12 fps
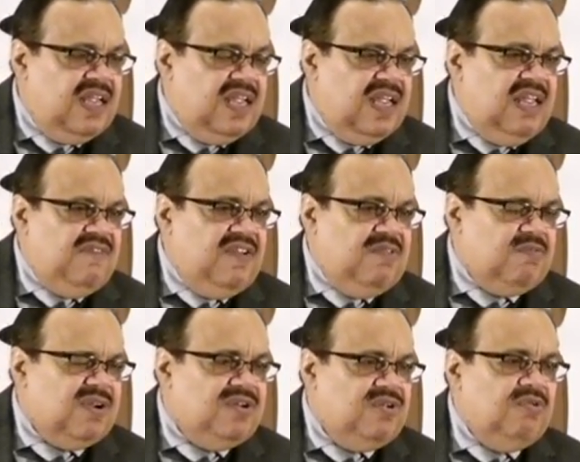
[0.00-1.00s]
Even
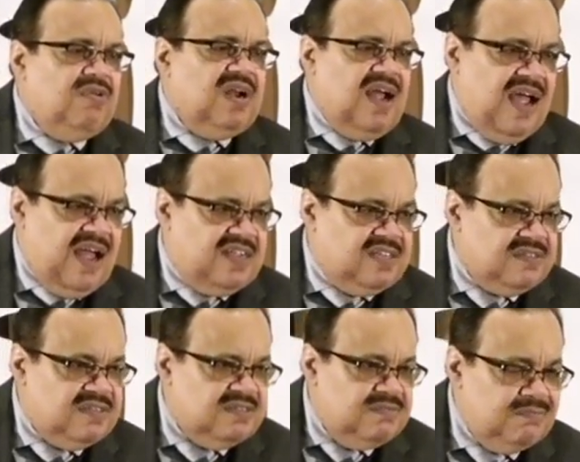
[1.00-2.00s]
when you and I
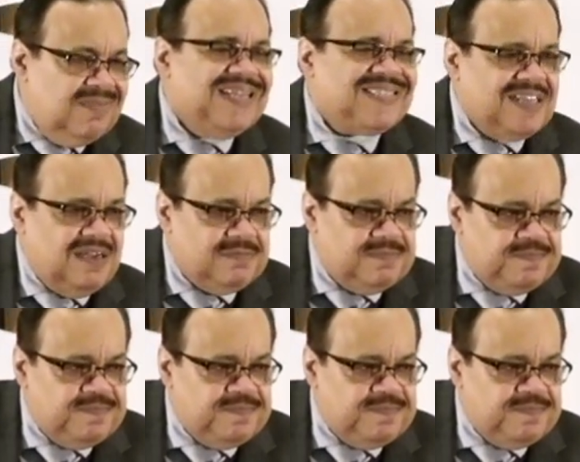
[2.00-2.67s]
mess up,